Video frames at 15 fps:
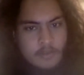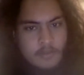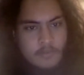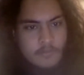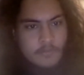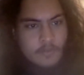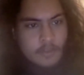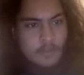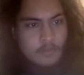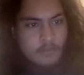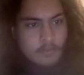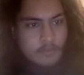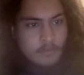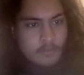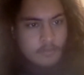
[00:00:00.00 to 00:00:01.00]
A
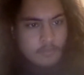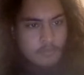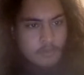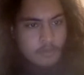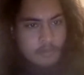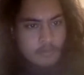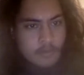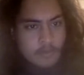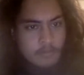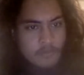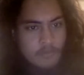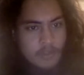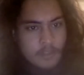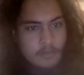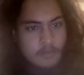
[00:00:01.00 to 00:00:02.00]
federal program
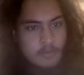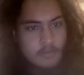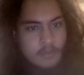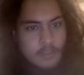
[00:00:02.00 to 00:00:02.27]
providing